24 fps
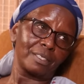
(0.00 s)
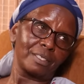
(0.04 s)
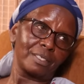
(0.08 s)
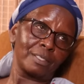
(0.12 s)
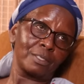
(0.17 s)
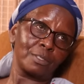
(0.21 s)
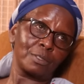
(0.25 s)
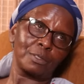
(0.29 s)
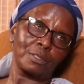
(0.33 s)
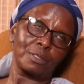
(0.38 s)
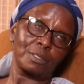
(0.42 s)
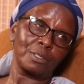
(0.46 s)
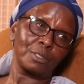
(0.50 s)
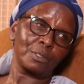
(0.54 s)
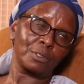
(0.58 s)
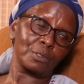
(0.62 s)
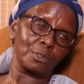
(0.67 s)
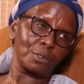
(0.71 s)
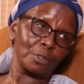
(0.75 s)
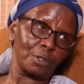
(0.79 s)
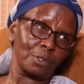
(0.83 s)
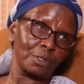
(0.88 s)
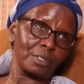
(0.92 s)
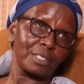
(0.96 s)

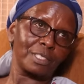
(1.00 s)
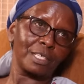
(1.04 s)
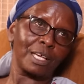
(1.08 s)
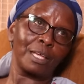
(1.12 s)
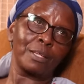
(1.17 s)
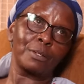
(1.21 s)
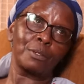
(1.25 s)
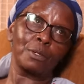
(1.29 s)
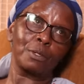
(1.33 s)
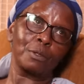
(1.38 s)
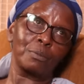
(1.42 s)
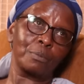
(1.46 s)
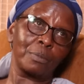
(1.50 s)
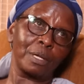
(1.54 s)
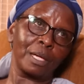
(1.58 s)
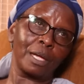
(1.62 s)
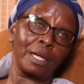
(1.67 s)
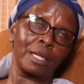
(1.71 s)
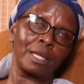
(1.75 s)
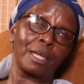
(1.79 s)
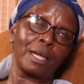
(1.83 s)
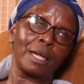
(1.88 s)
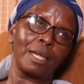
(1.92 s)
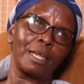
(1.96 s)
It's not. I don't.
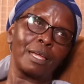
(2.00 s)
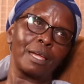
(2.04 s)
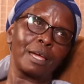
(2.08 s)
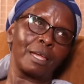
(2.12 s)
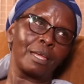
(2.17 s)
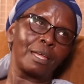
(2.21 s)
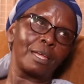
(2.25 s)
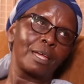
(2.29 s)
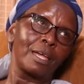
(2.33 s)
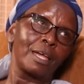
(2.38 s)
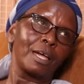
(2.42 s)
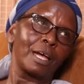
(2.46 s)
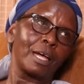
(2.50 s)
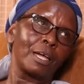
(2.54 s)
I